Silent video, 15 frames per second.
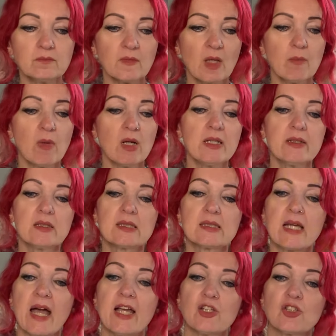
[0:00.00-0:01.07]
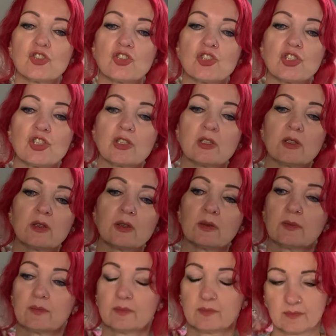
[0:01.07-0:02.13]
My little sketch.
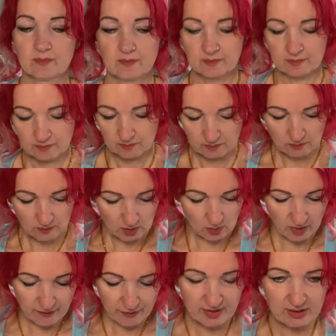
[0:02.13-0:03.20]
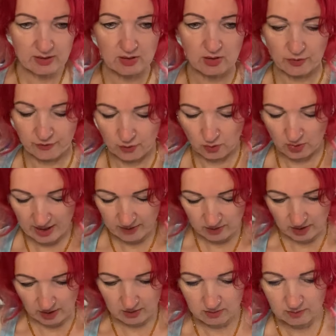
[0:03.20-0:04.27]
Oh, everything's going to fall out now.